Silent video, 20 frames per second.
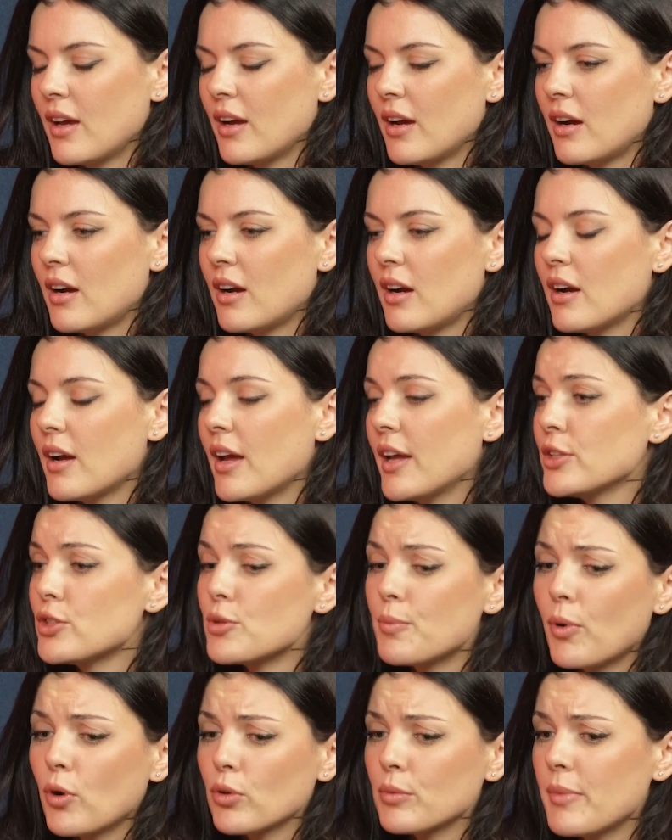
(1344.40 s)
And
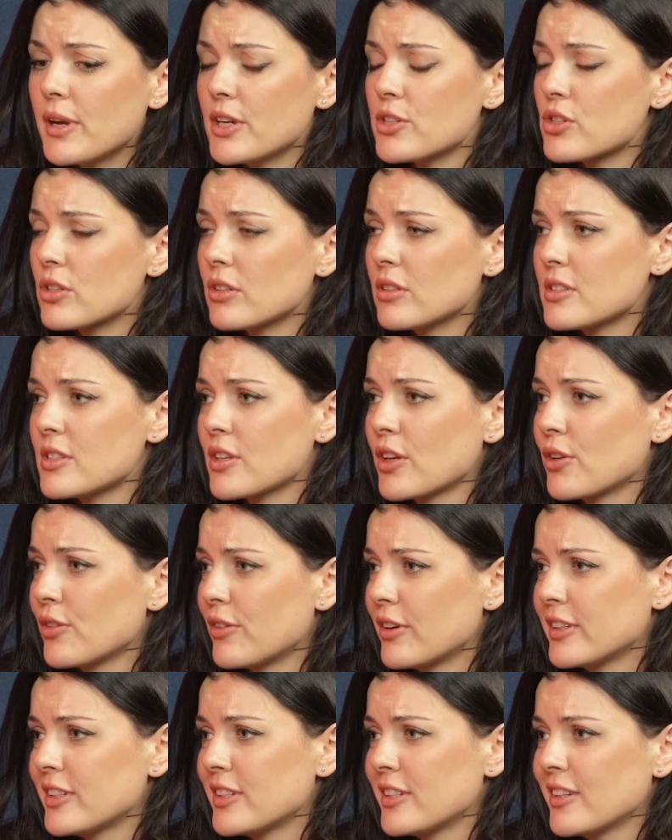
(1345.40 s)
you both mentioned
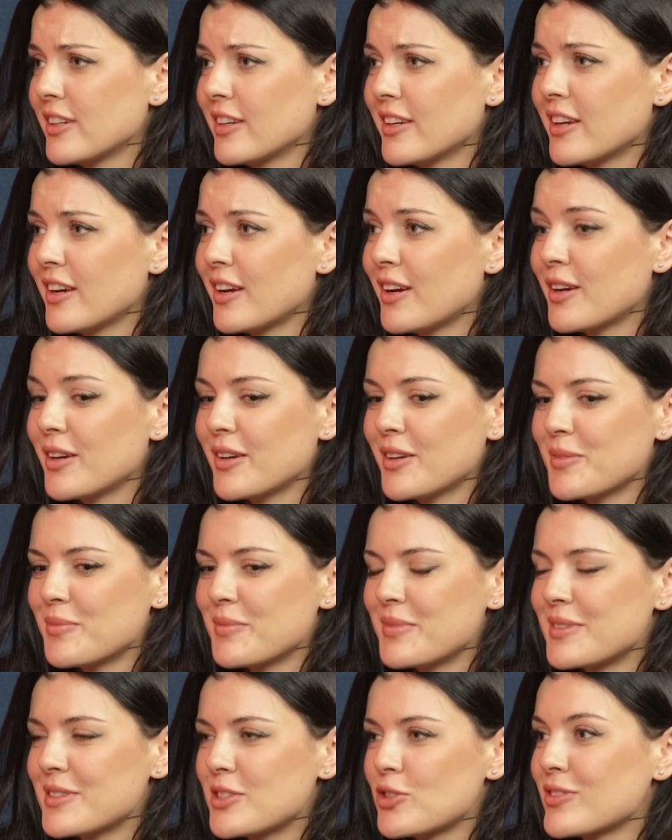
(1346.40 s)
security
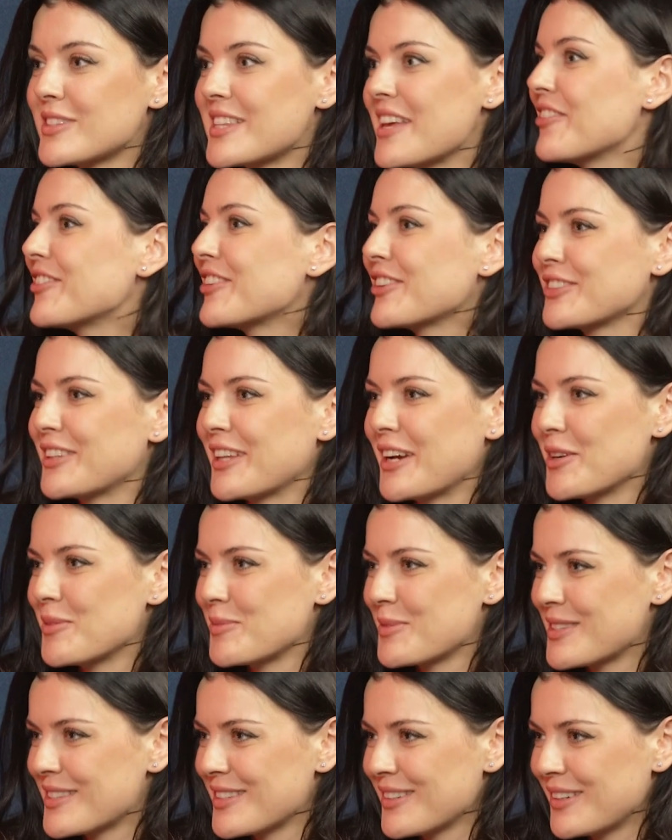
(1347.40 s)
several
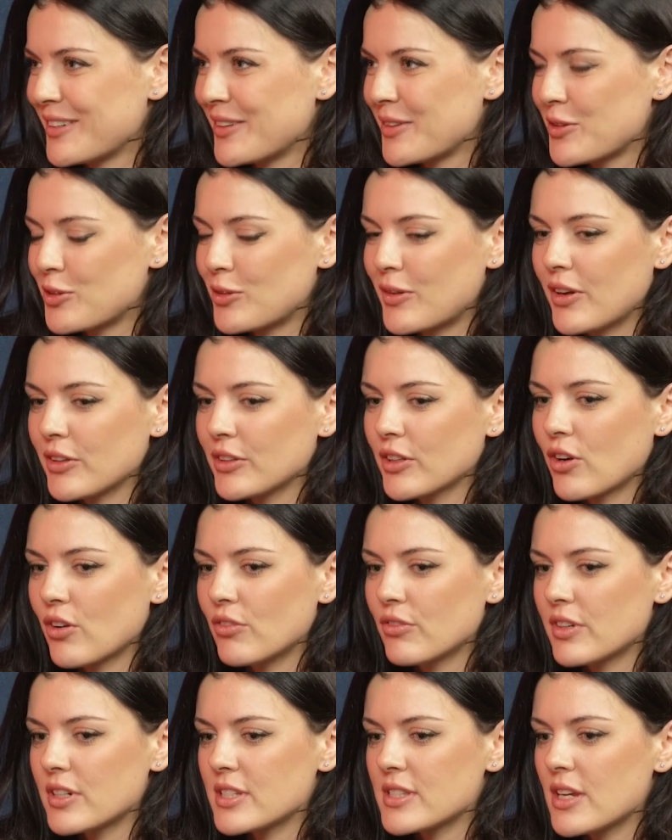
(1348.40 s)
times throughout the
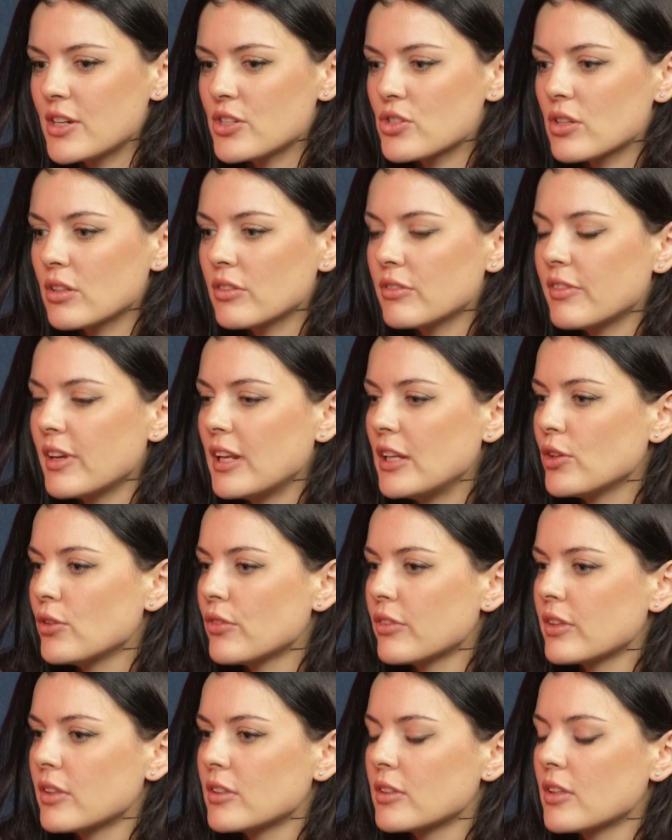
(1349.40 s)
conversation. Veli
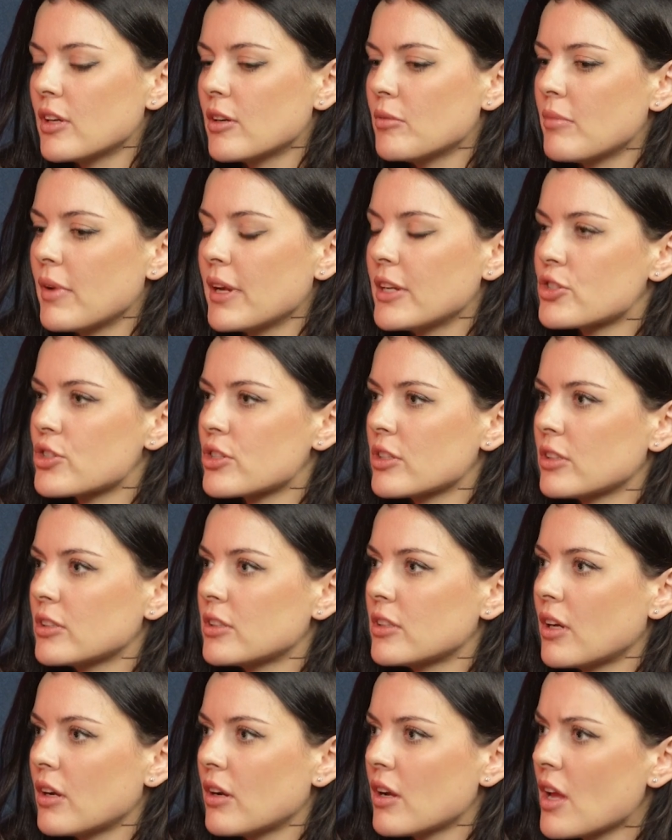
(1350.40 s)
even
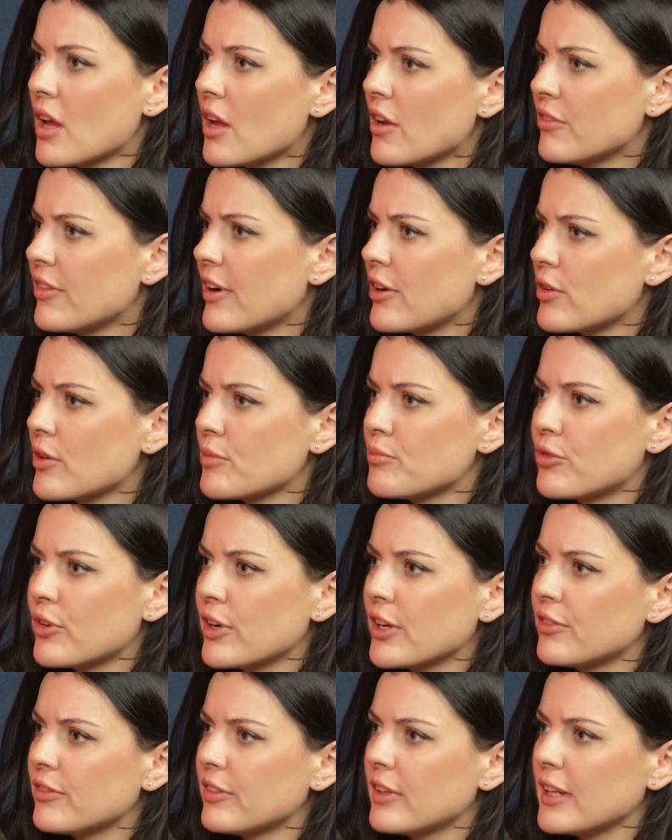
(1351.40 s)
mentioned very
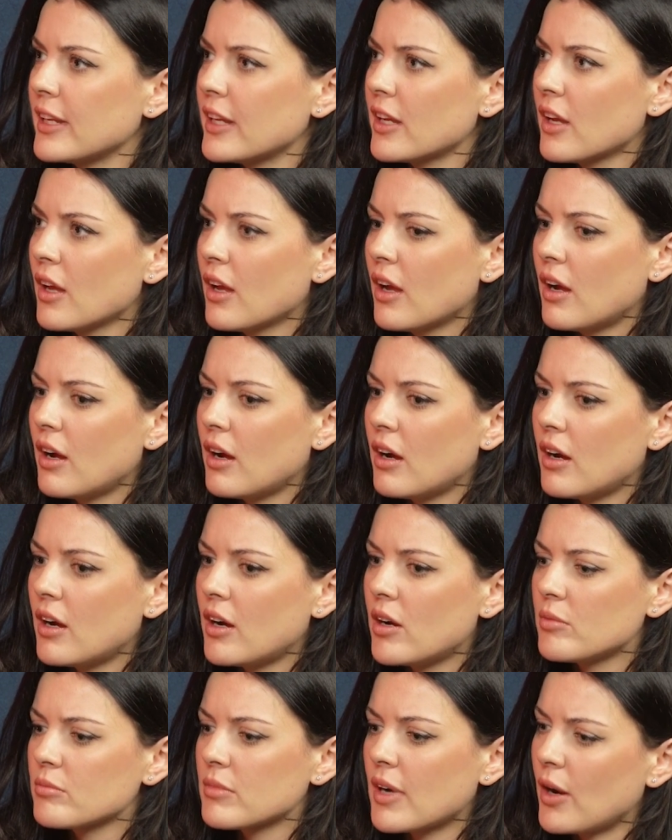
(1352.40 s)
briefly
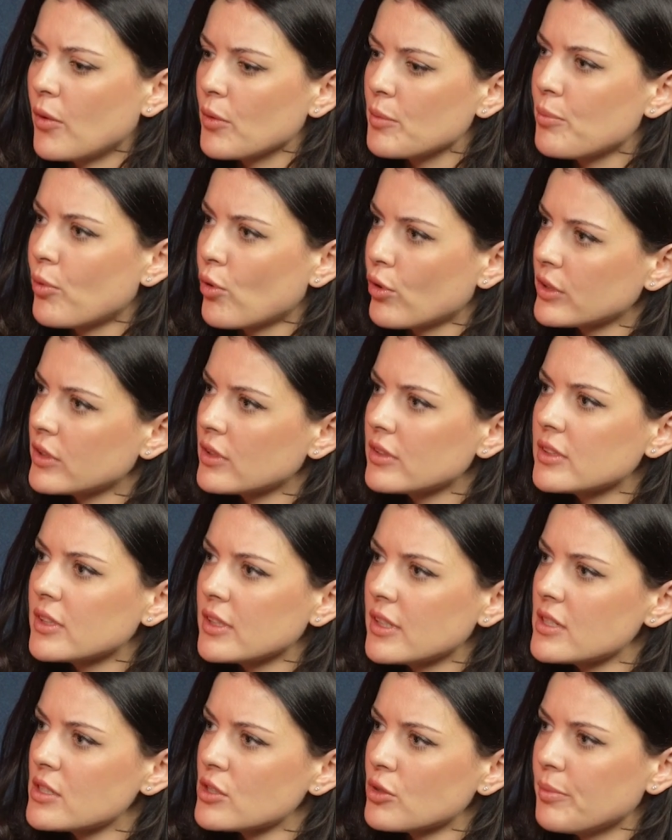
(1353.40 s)
how important
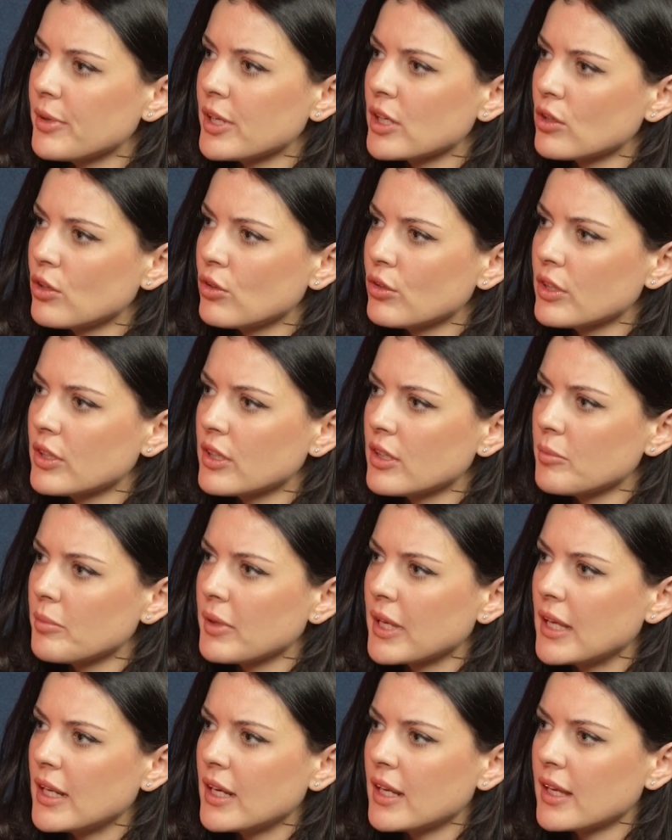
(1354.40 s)
it is to be included in the
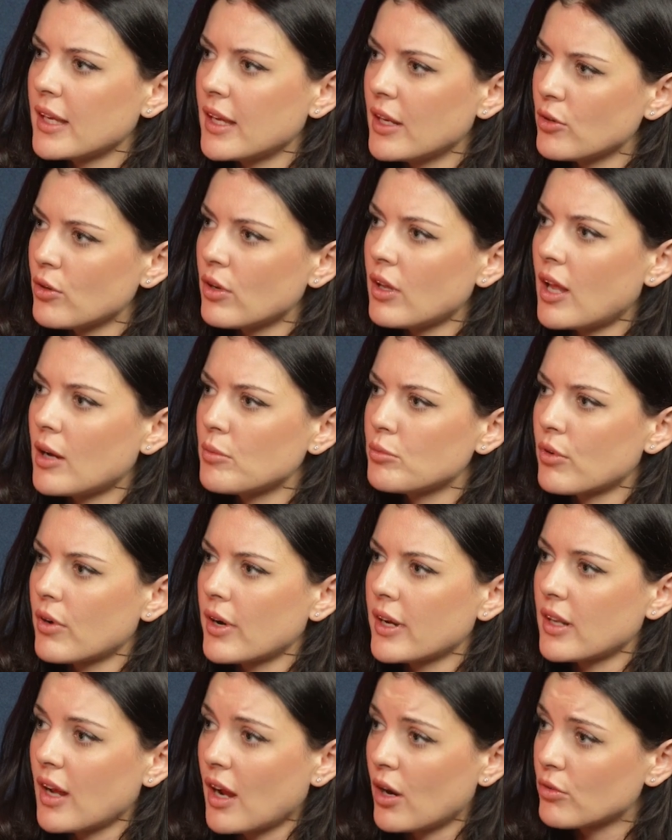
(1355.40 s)
beginning. Can you
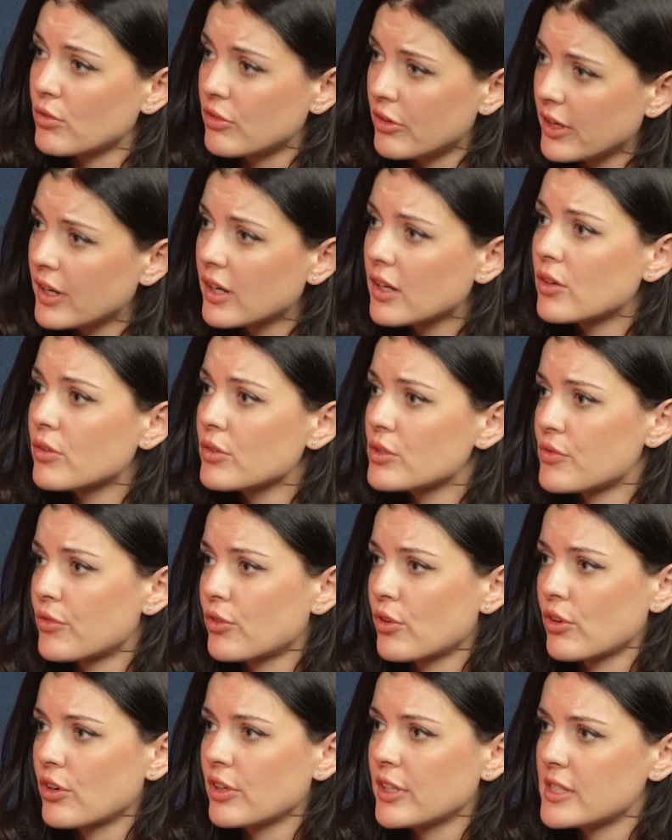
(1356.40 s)
elaborate how critical it's
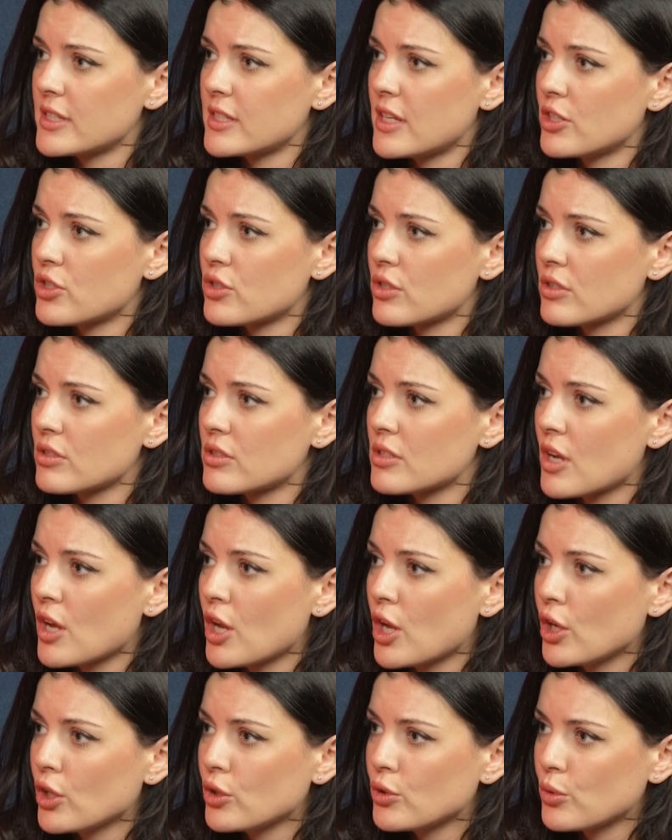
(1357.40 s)
for organizations
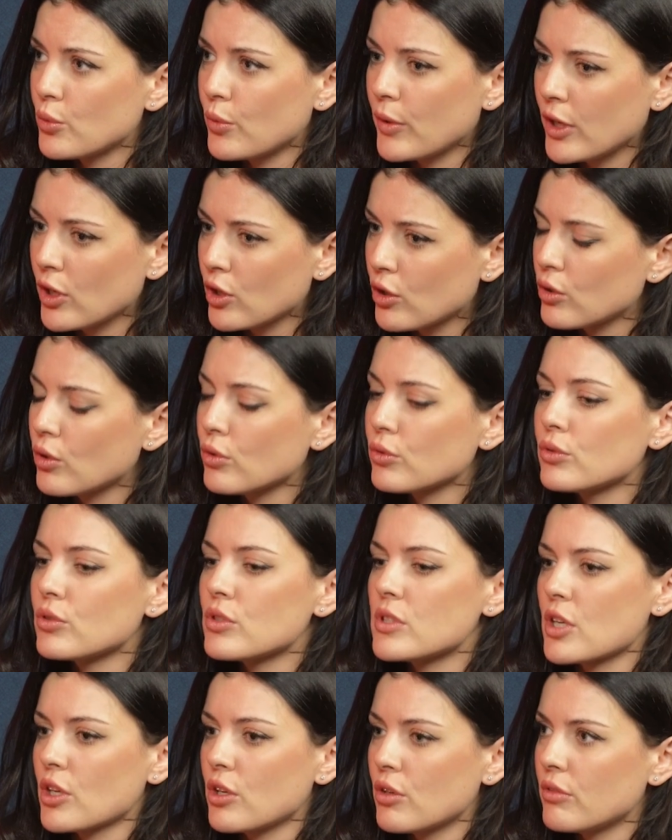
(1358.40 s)
to include
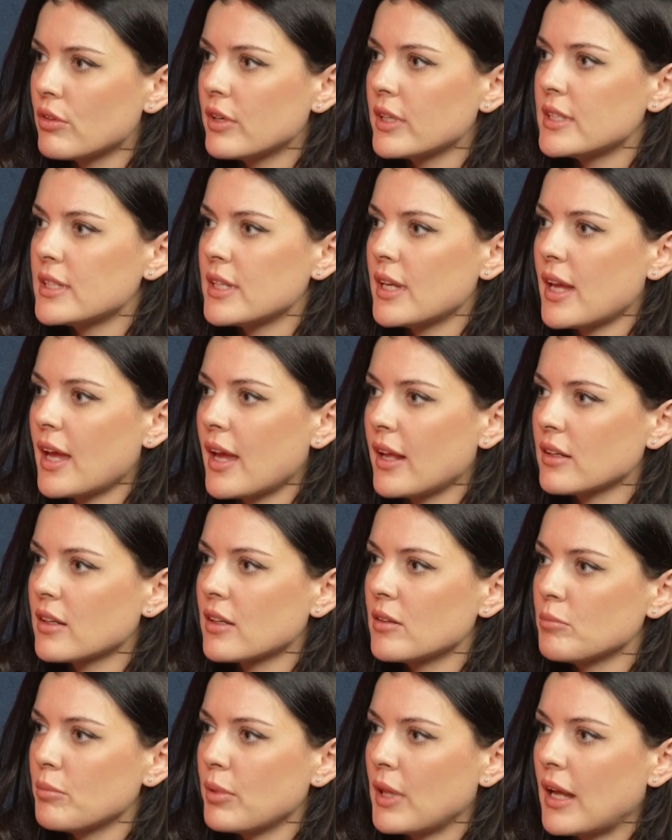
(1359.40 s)
security and
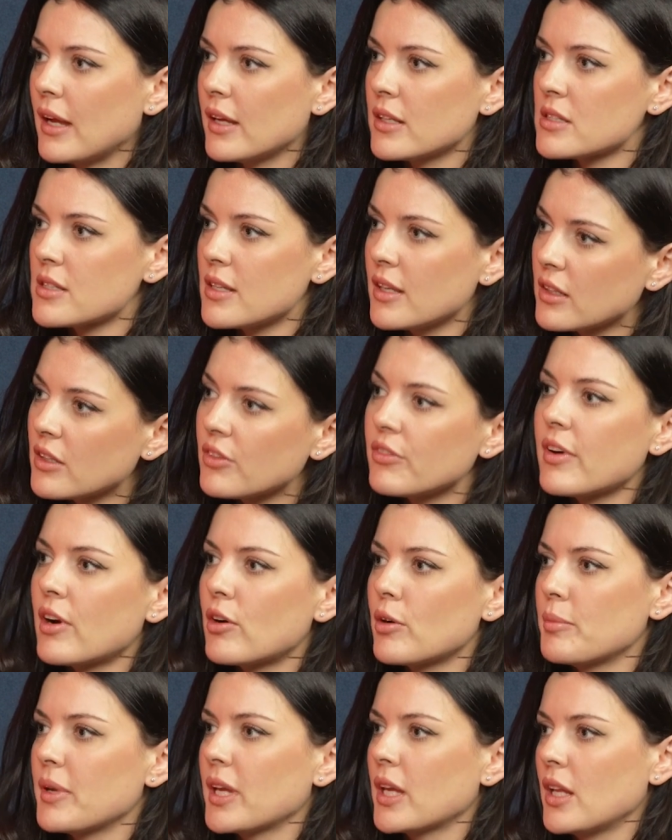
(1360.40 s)
compliance in the
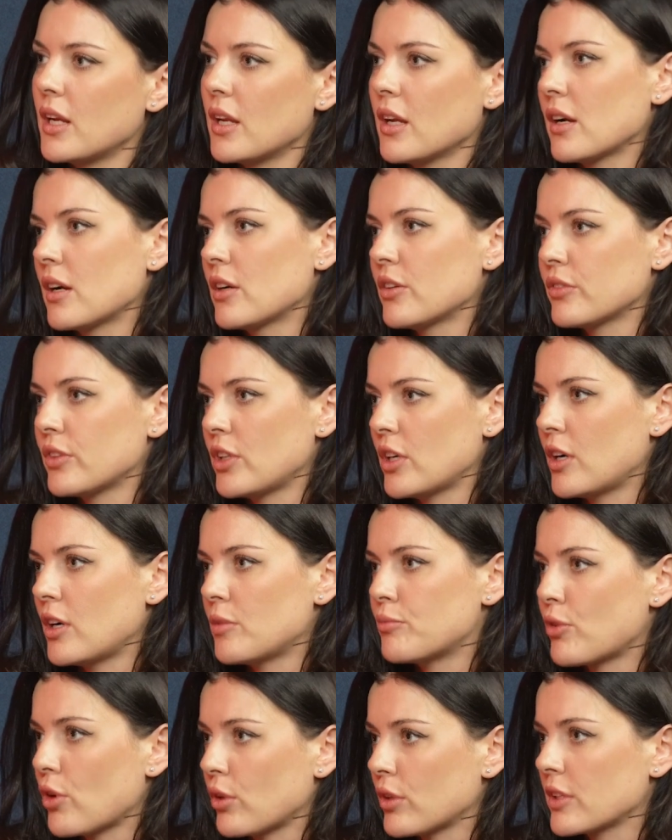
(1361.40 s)
very beginning of
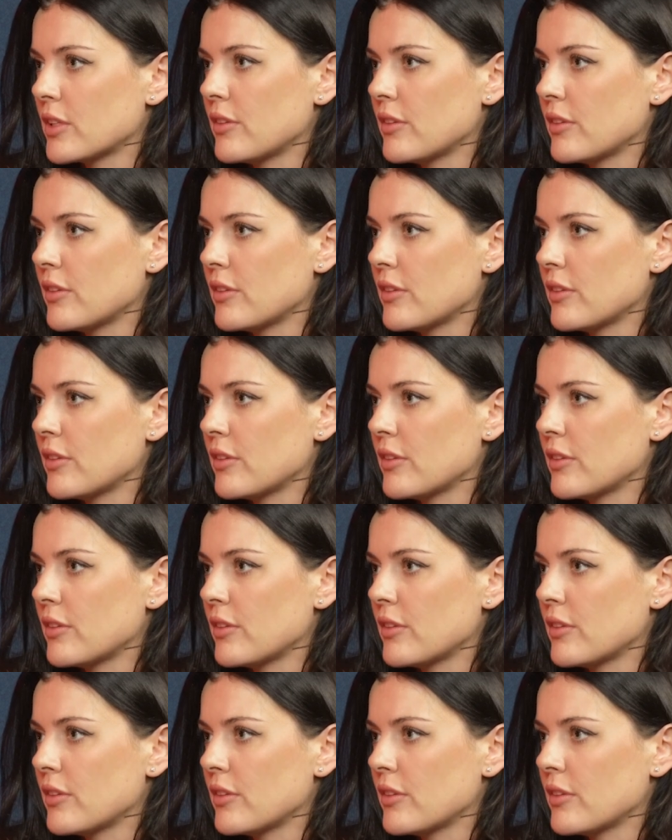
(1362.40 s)
the product